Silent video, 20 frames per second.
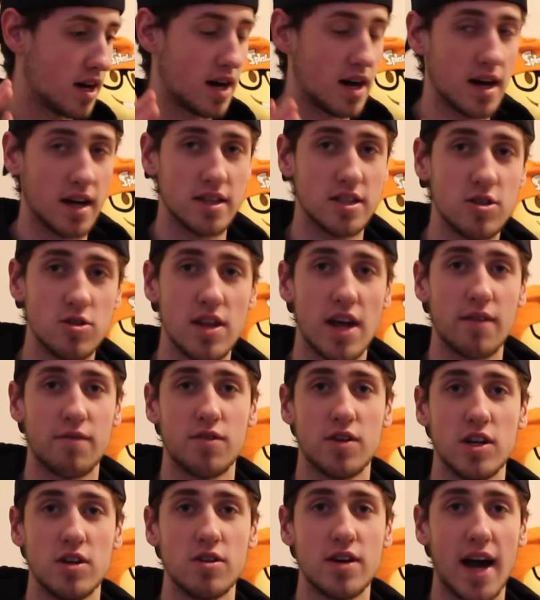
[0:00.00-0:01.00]
to do that
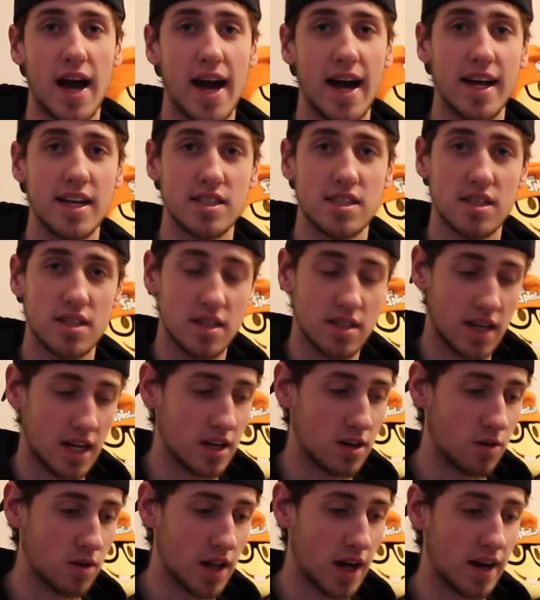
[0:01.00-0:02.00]
for you guys, because
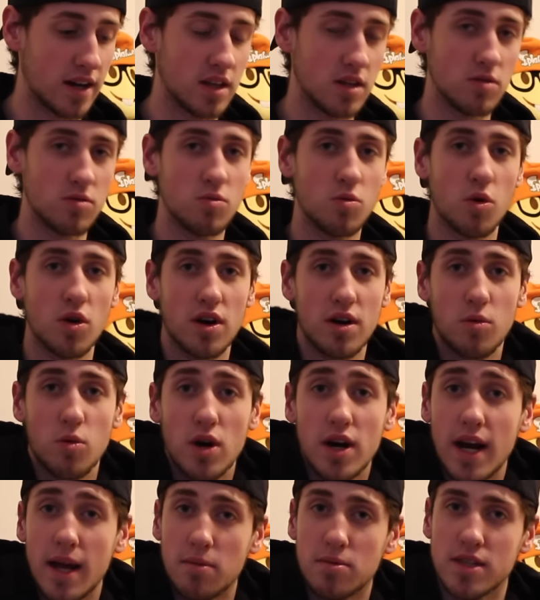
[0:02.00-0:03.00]
I know a lot of you
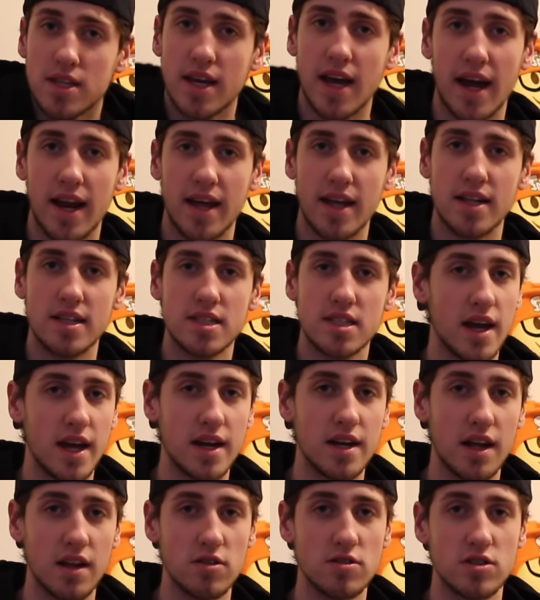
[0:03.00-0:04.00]
weren't able to get in,
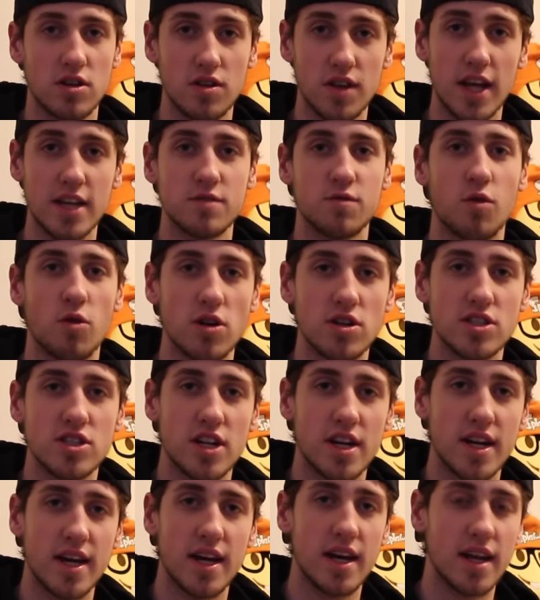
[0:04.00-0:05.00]
and others are less
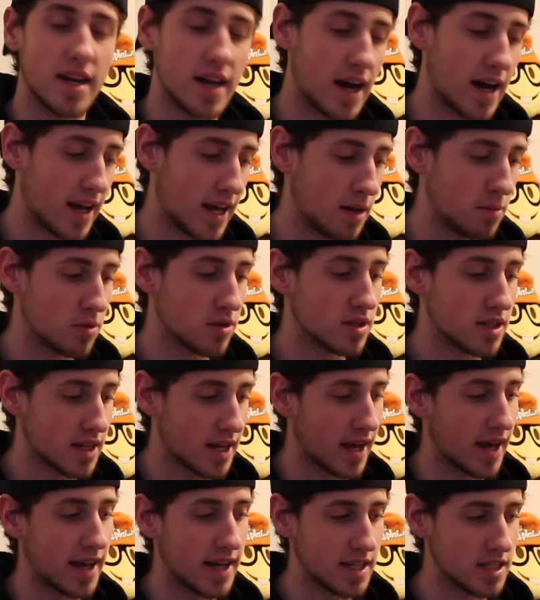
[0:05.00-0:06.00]
fortunate and not able to
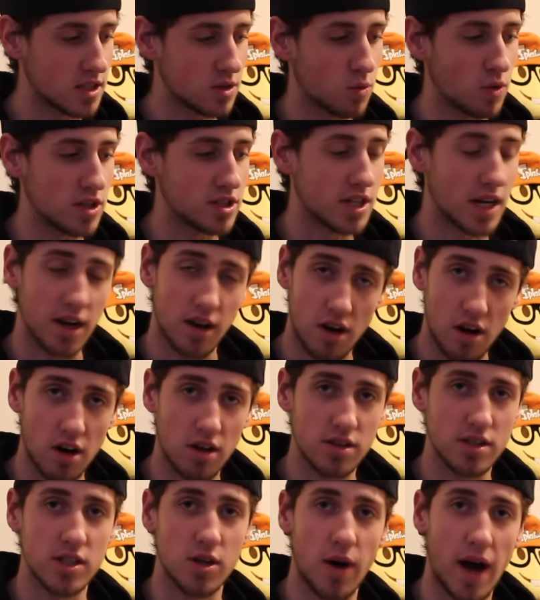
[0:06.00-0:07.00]
get a Switch at
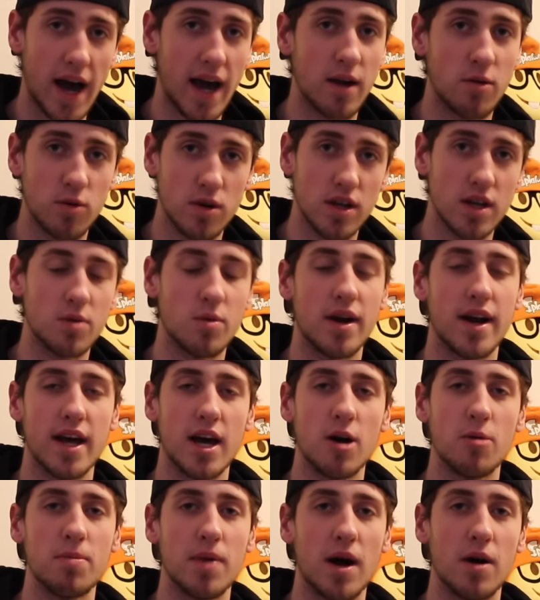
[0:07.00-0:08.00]
all. So I really want
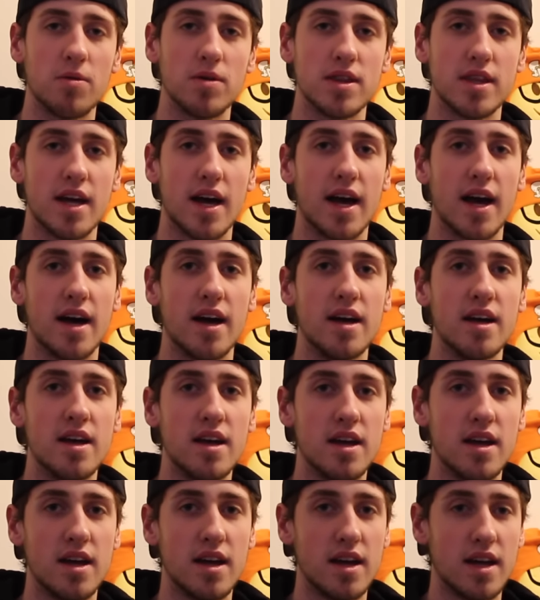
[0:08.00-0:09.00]
to help out with that
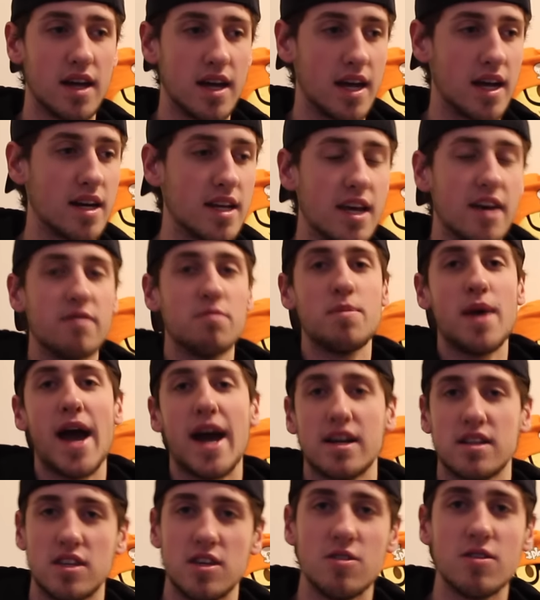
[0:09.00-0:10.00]
and give
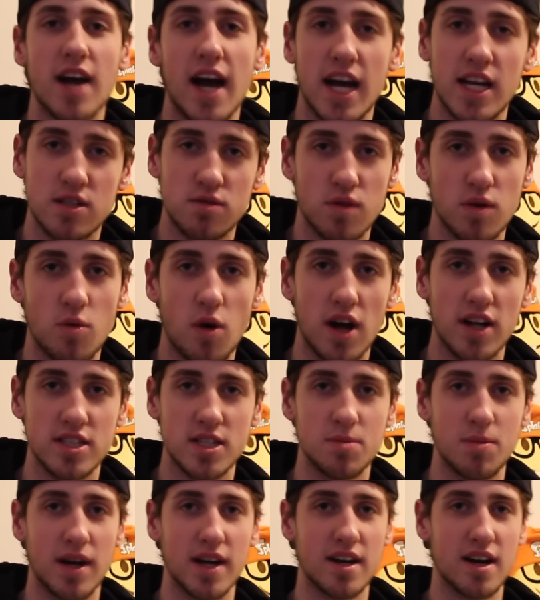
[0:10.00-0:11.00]
back to you guys for
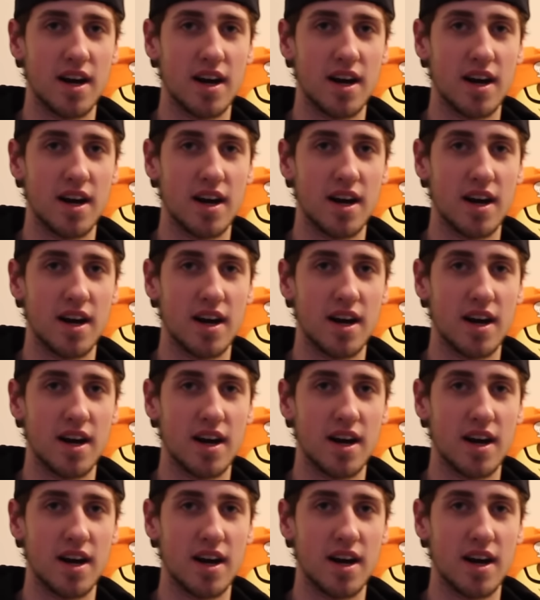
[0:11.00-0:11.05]
watching my